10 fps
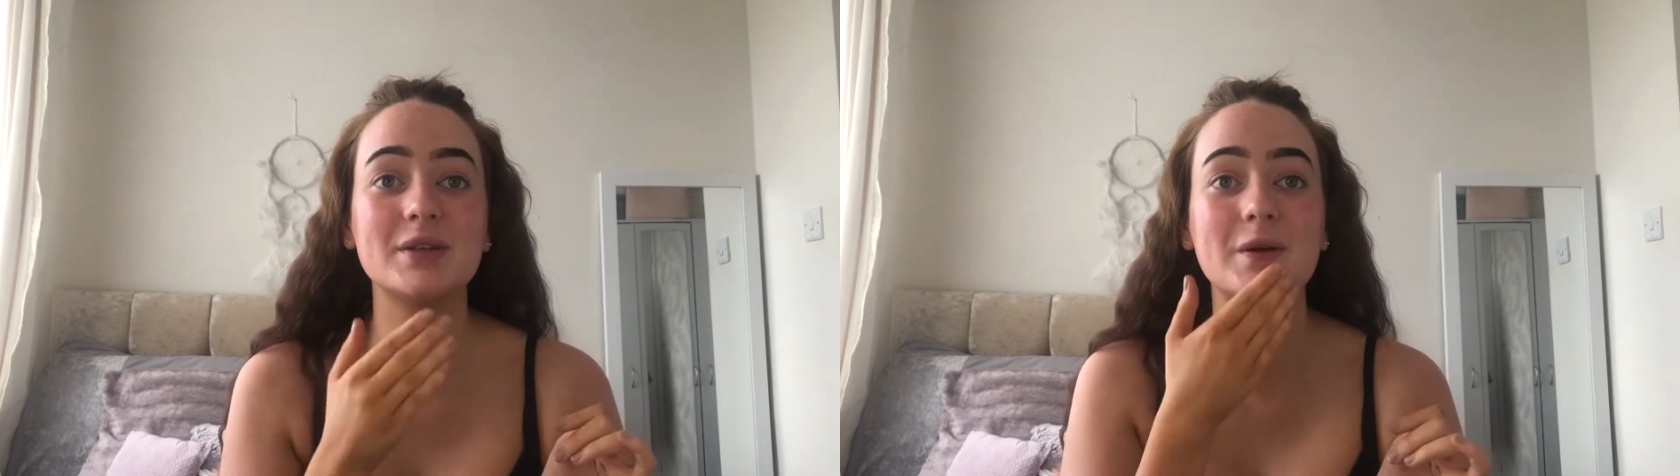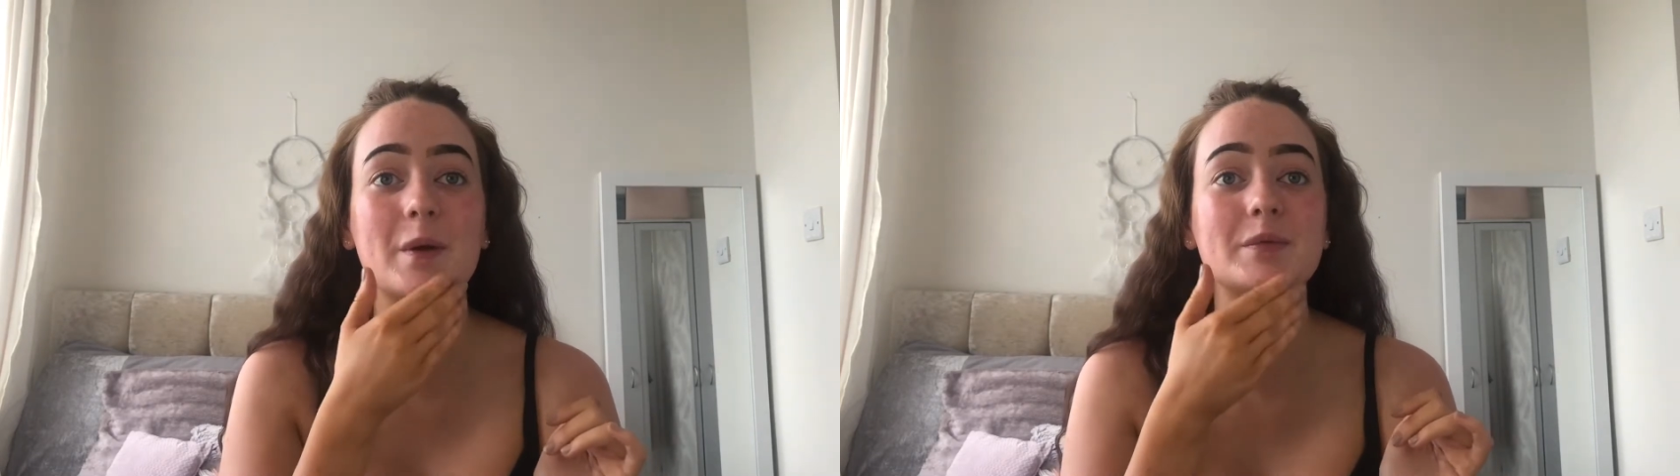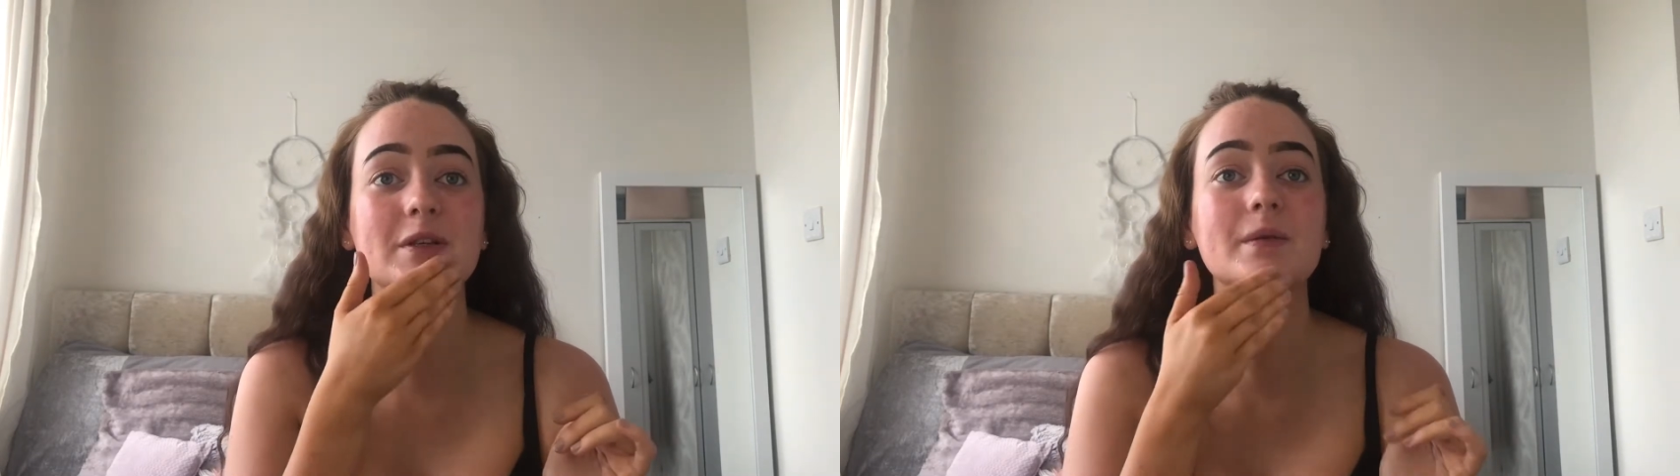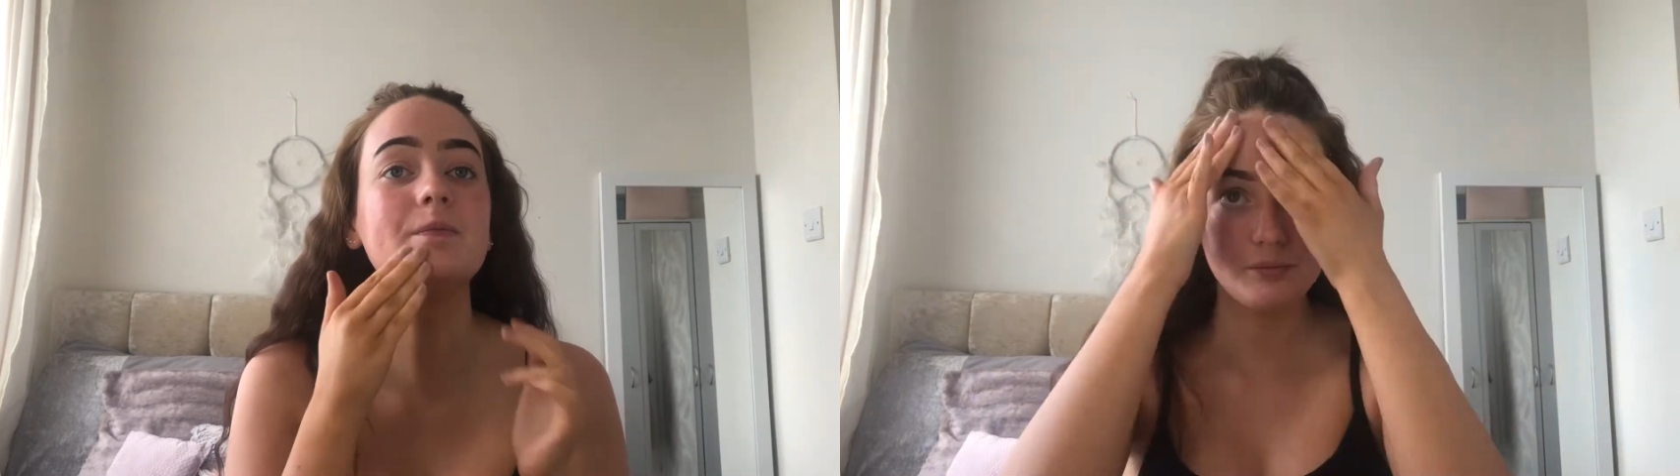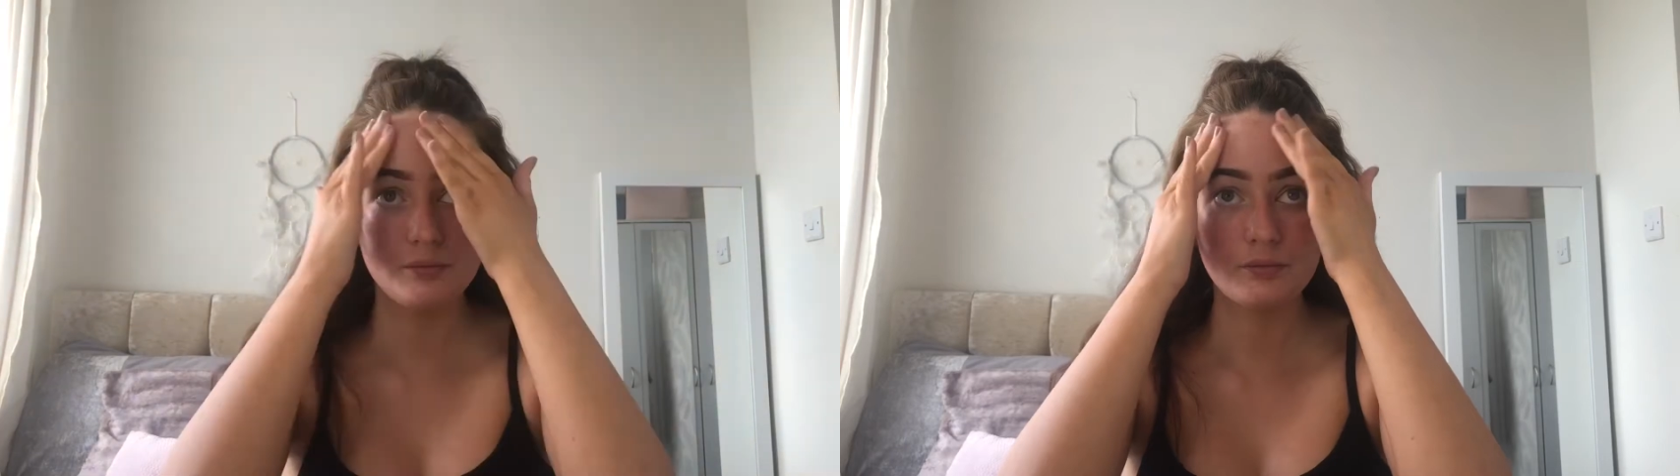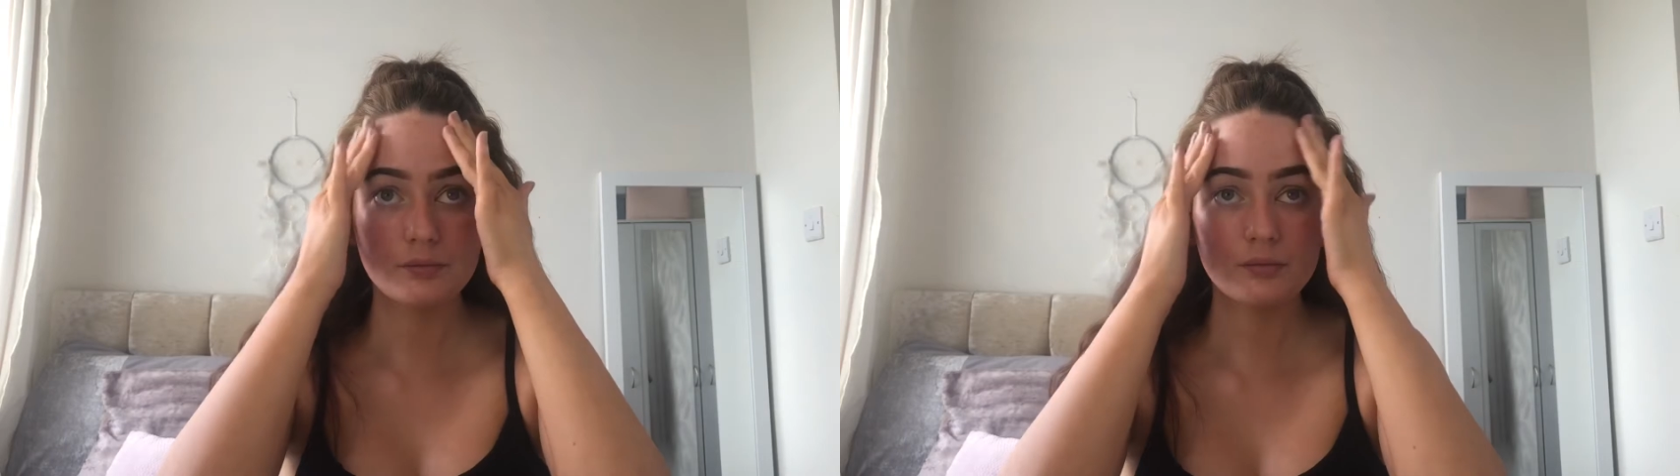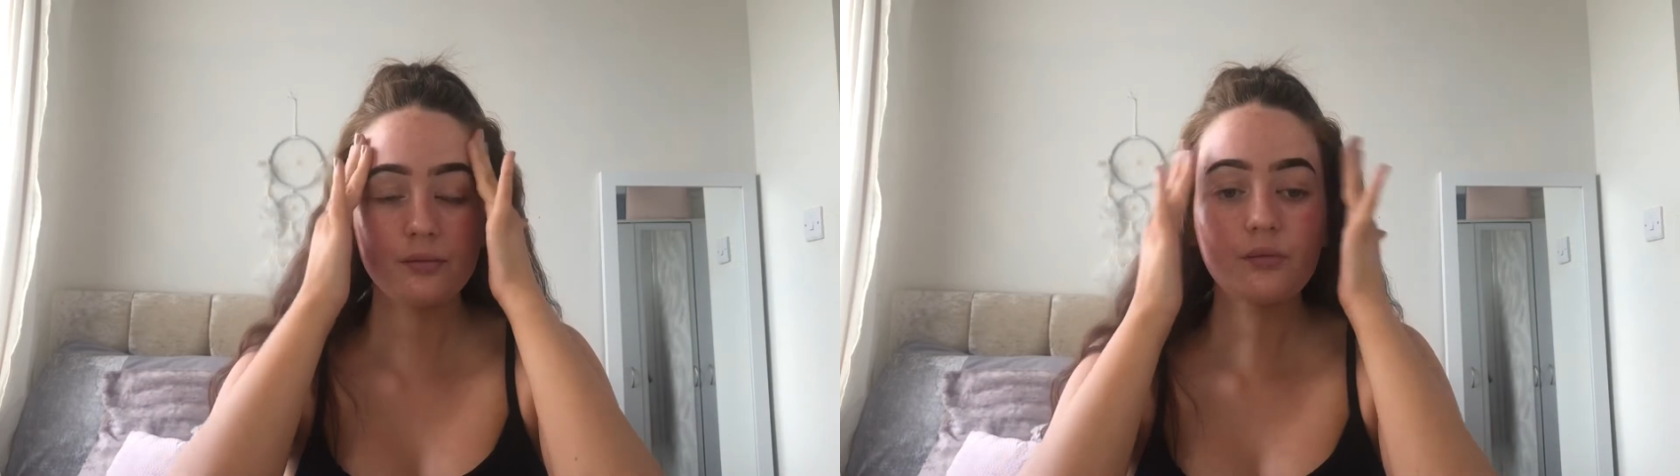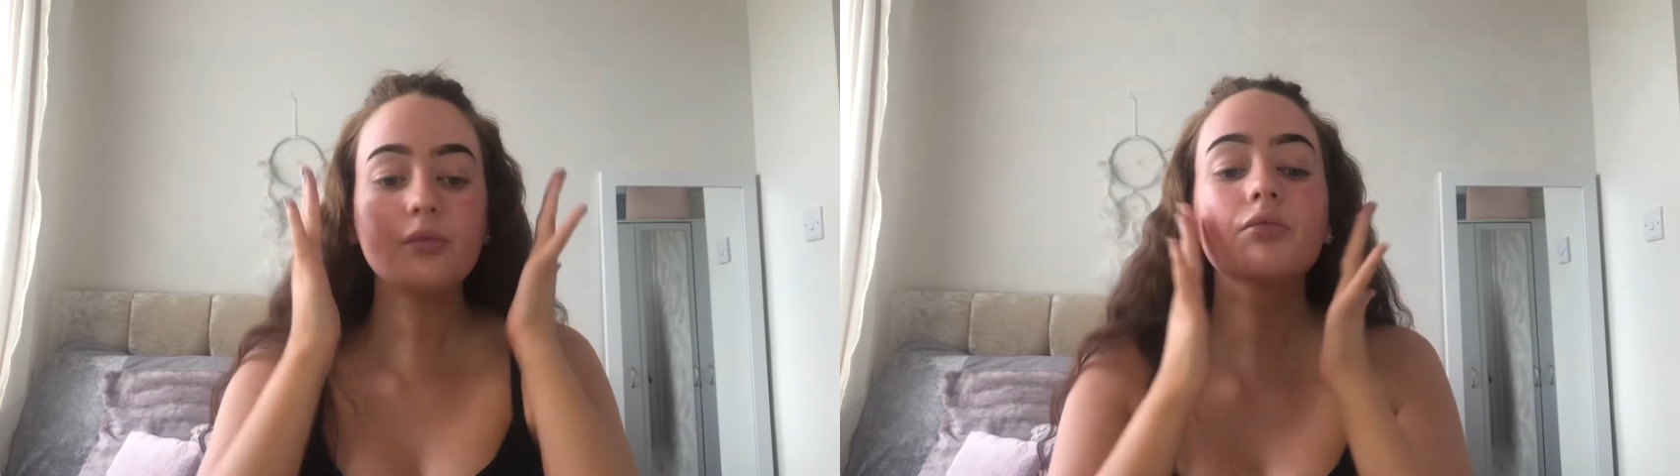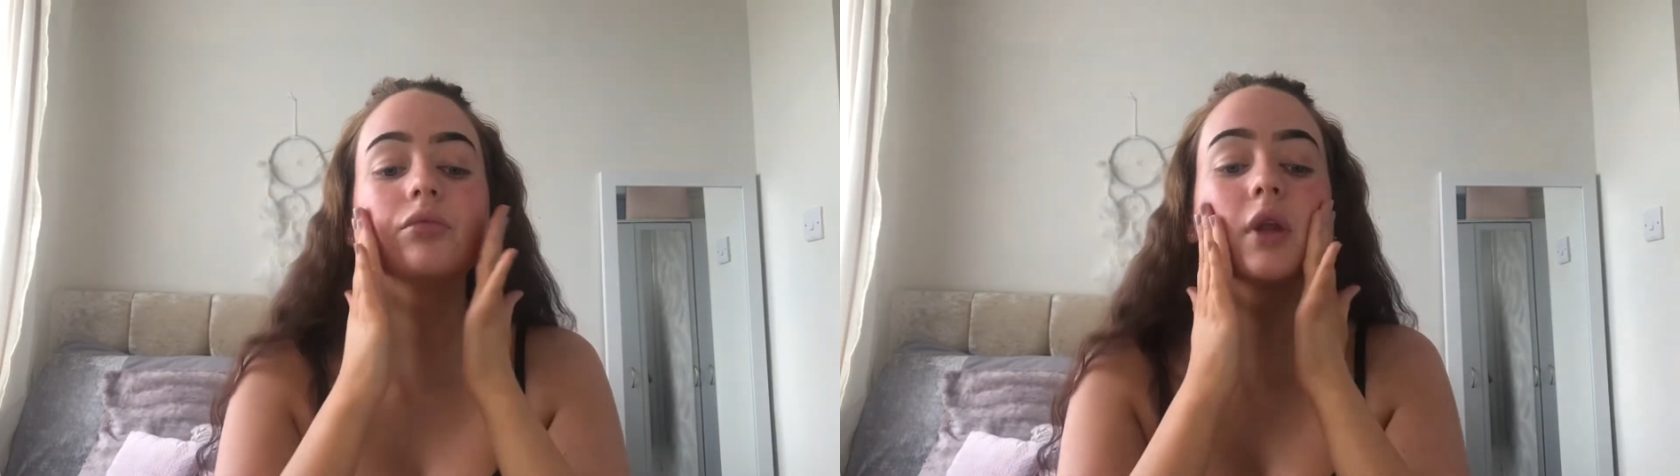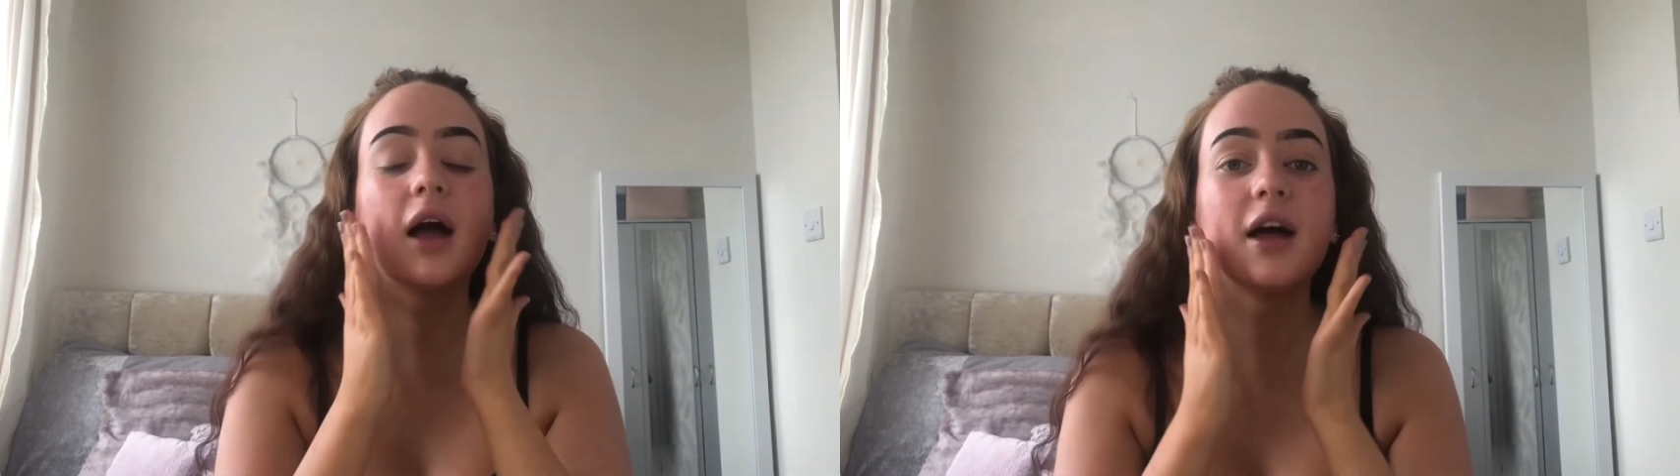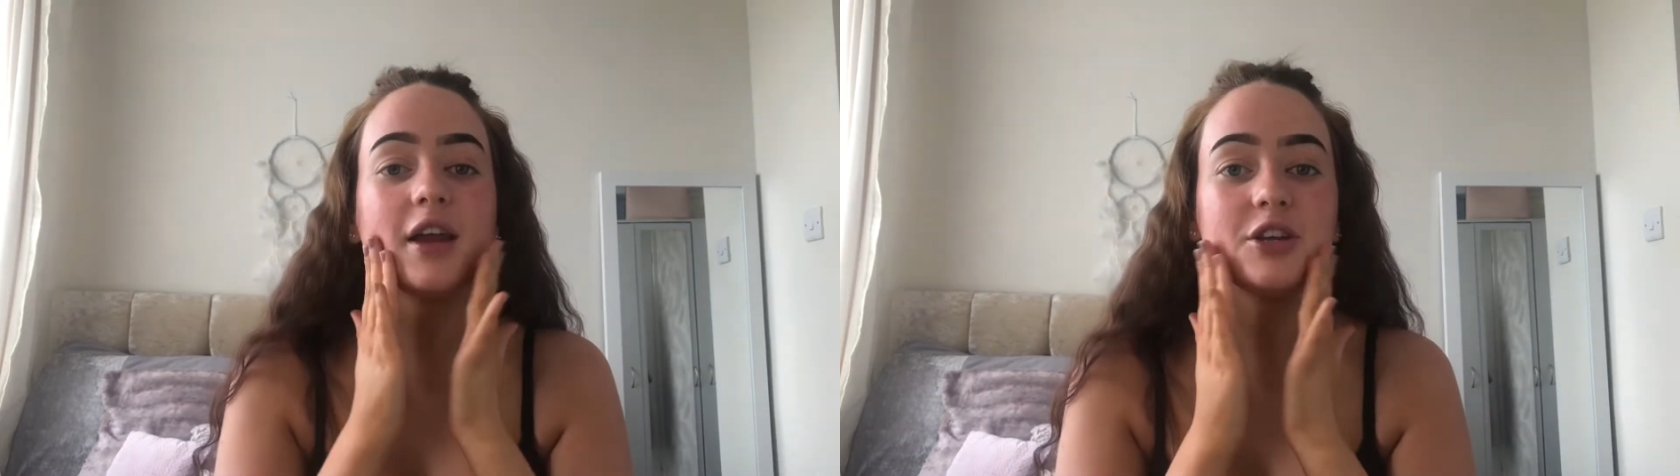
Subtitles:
option. And